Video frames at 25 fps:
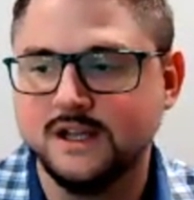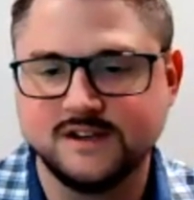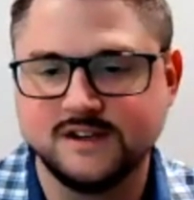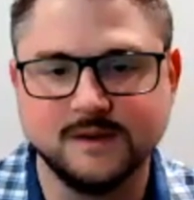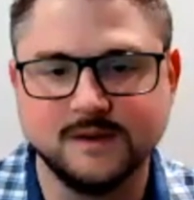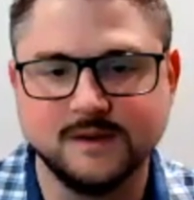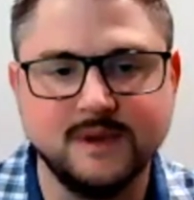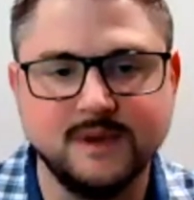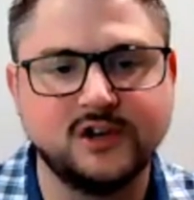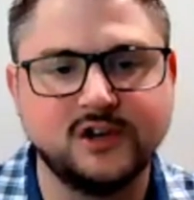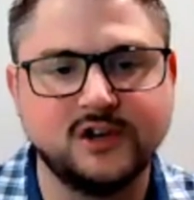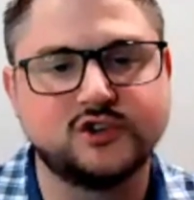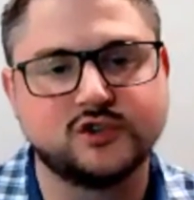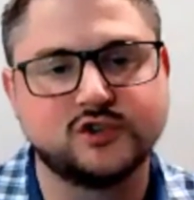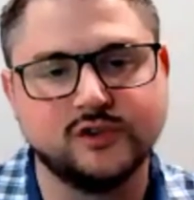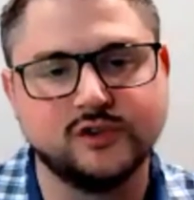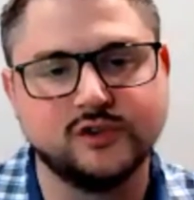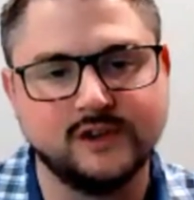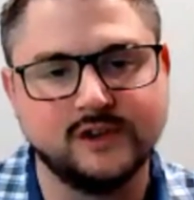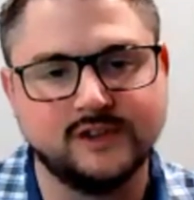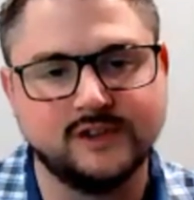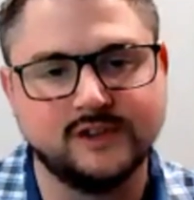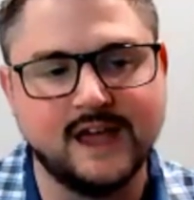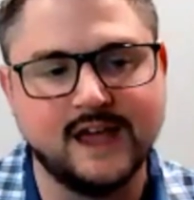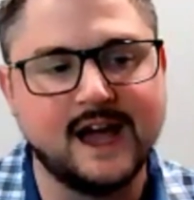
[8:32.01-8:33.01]
to make sure
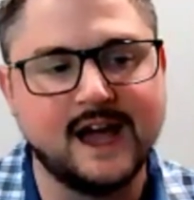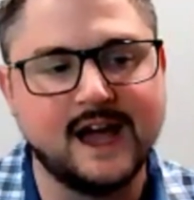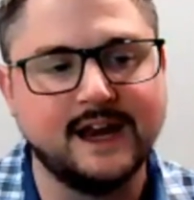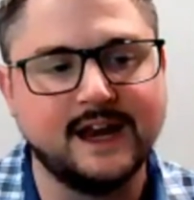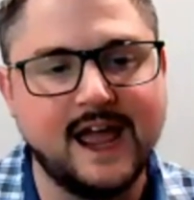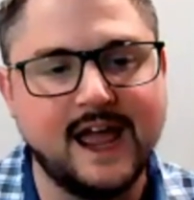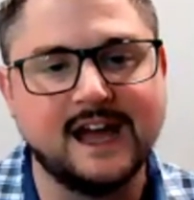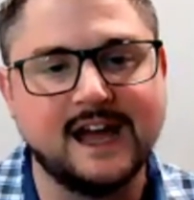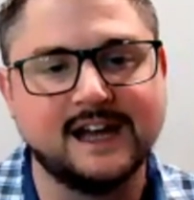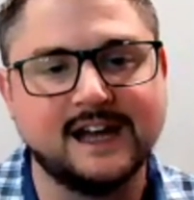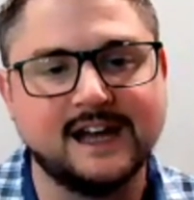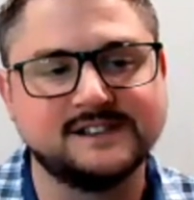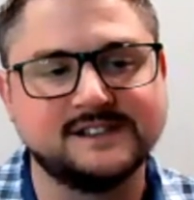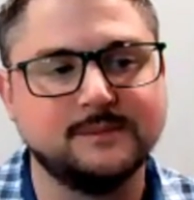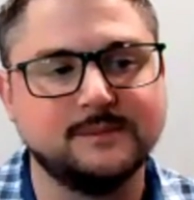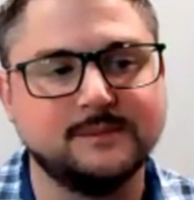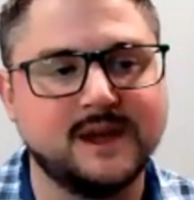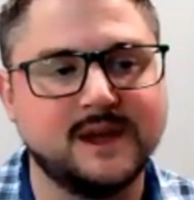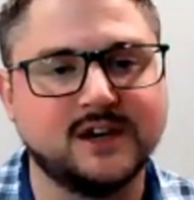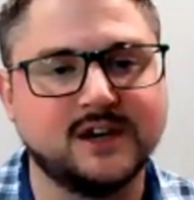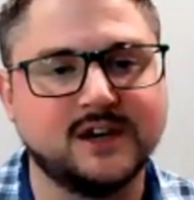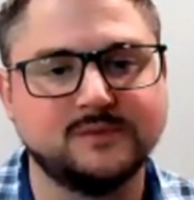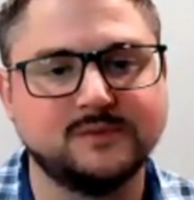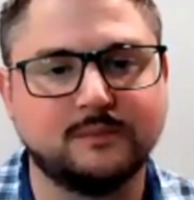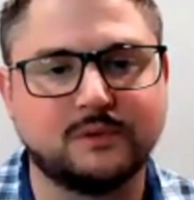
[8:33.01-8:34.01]
that asset
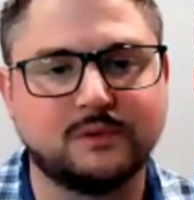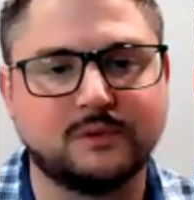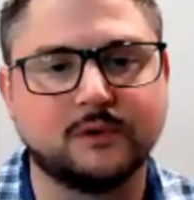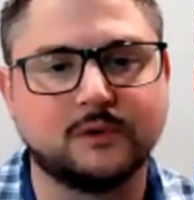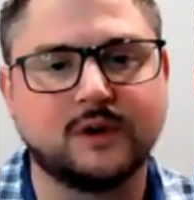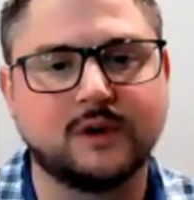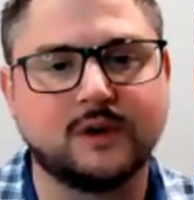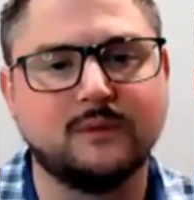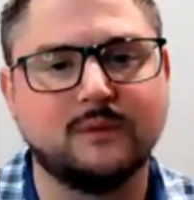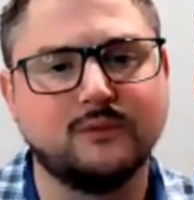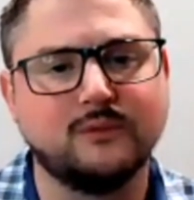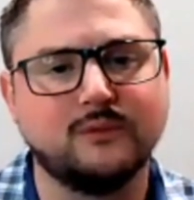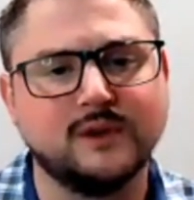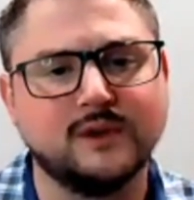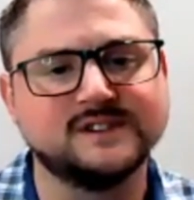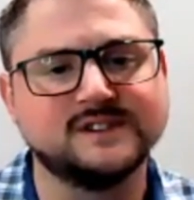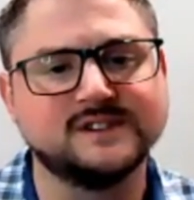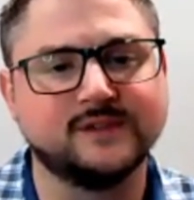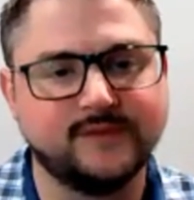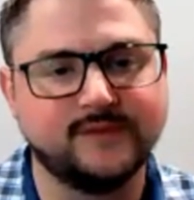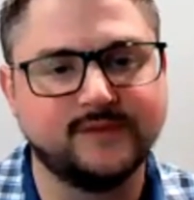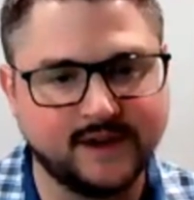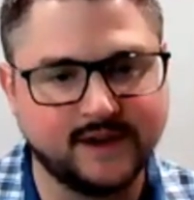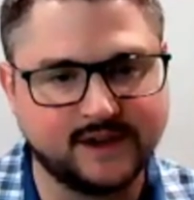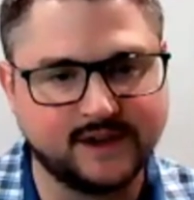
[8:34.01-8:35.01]
management program runs
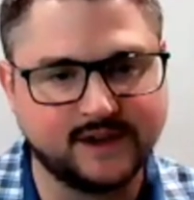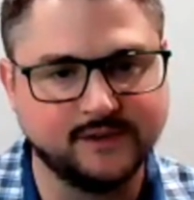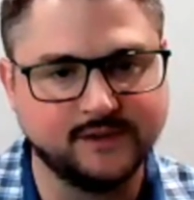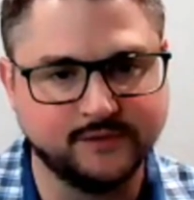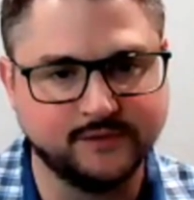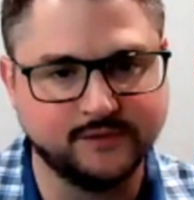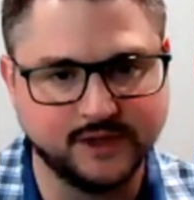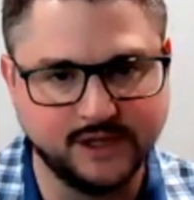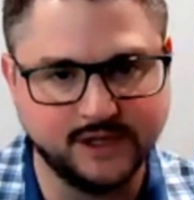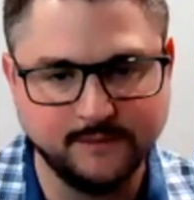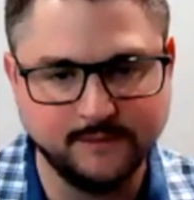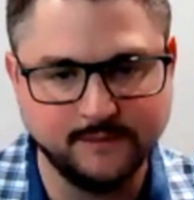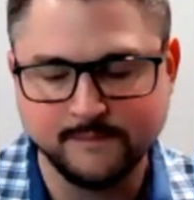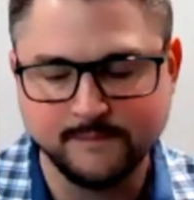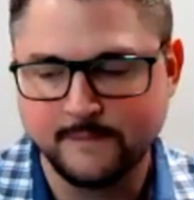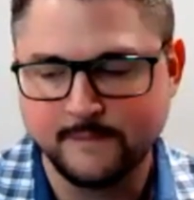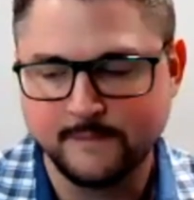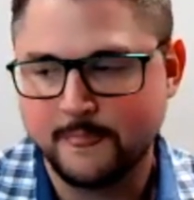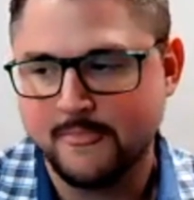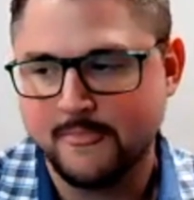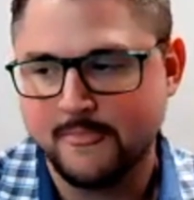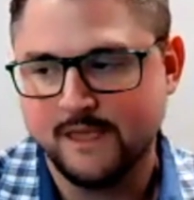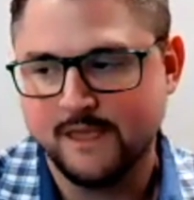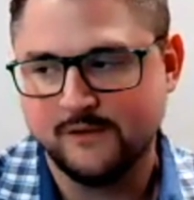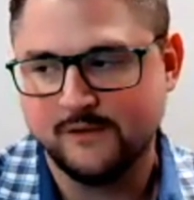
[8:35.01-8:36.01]
effectively
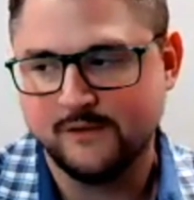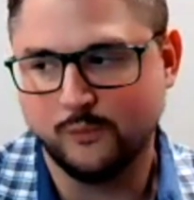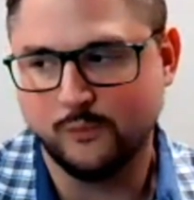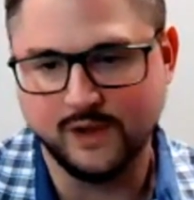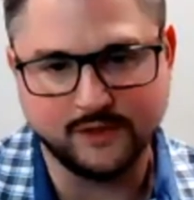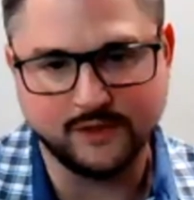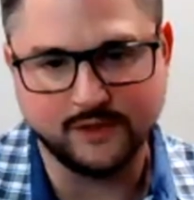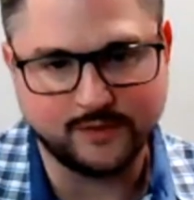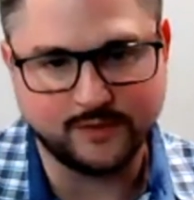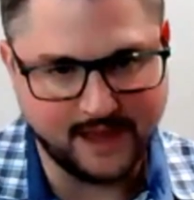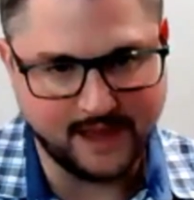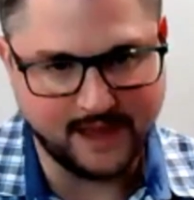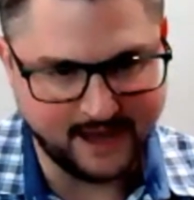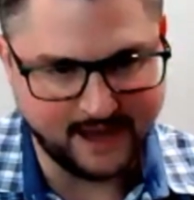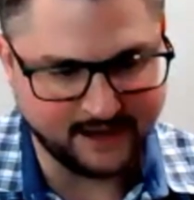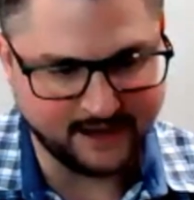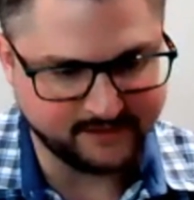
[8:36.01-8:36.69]
with